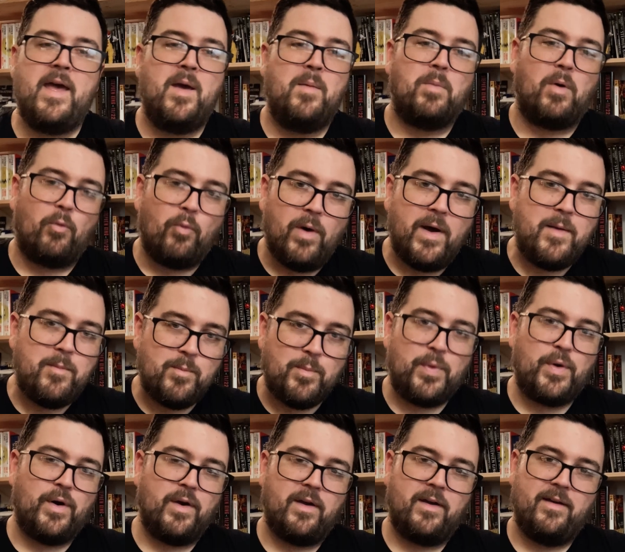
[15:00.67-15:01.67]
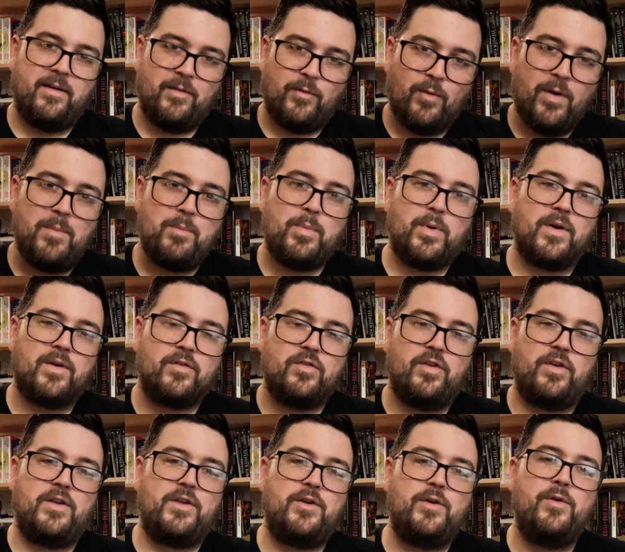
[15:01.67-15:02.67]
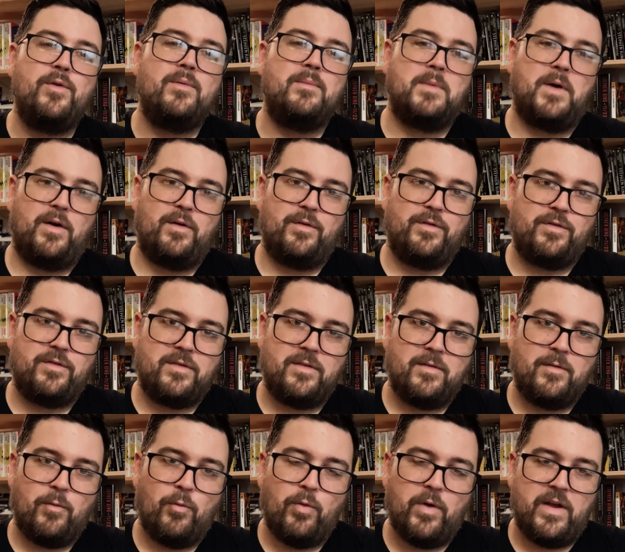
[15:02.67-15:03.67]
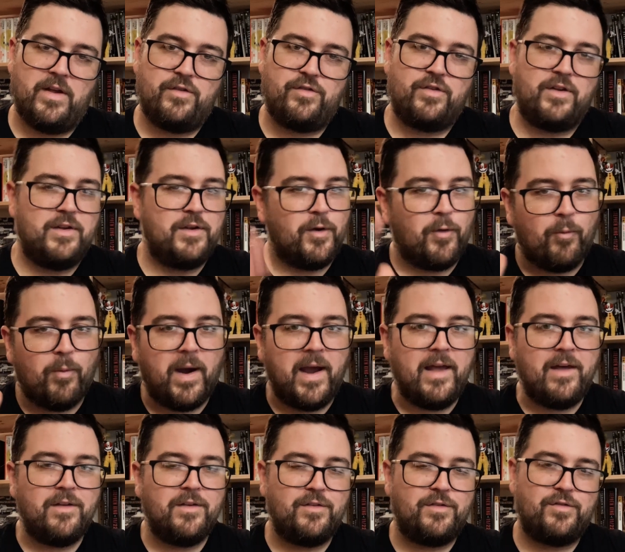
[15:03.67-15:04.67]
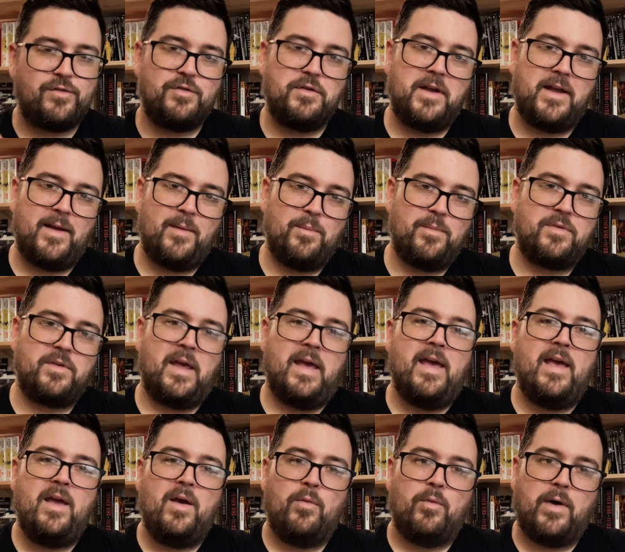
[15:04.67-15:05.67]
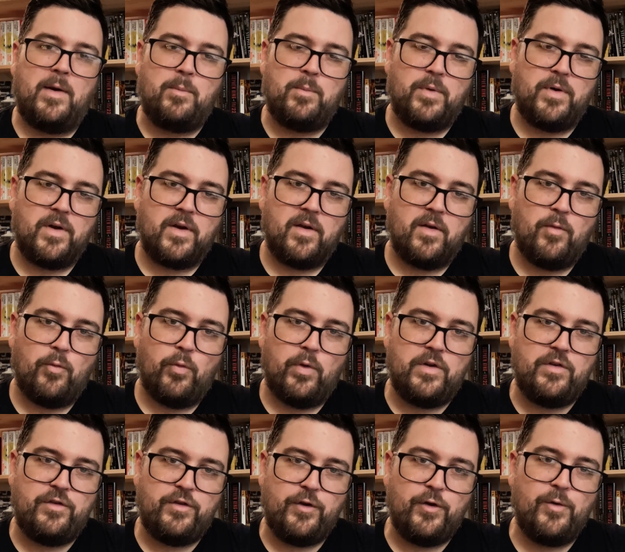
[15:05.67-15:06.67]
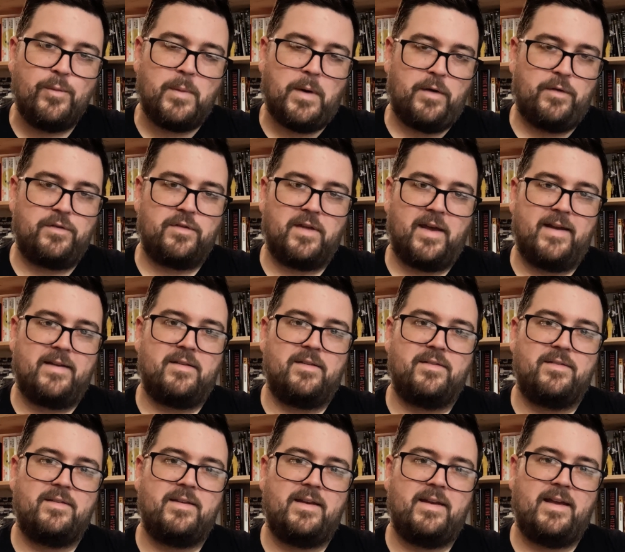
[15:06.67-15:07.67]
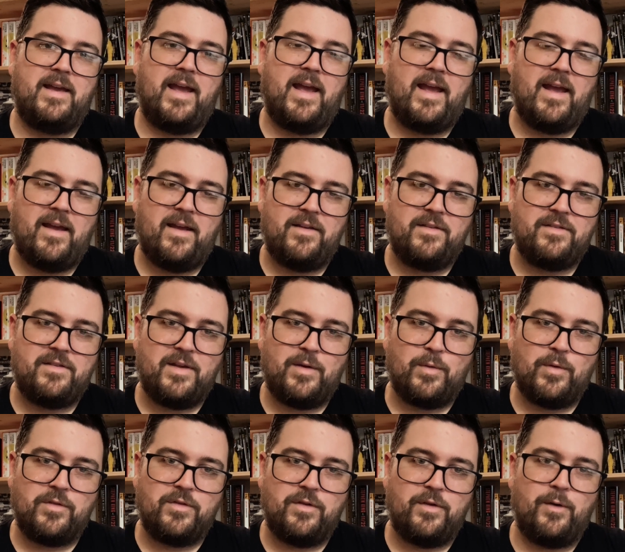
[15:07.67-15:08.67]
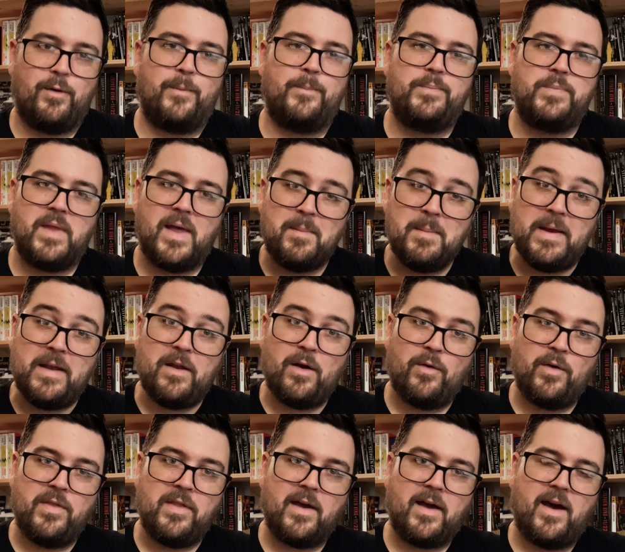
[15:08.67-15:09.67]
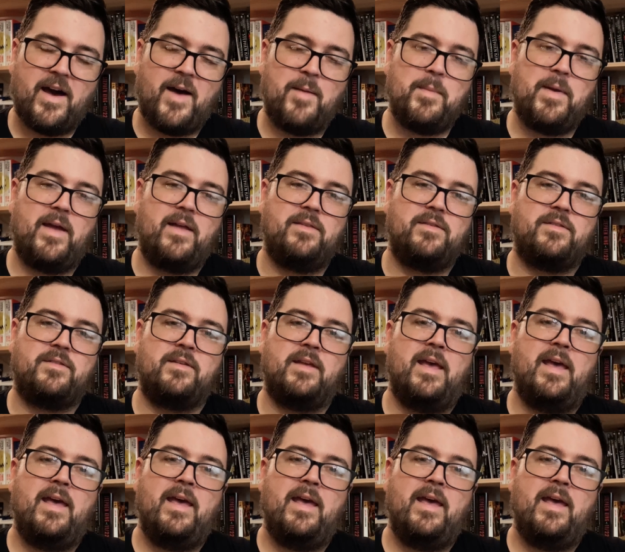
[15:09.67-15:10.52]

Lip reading: But what book do you most wish in your wildest dreams? What book would you most like to see a sequel to? Let me know in the comments.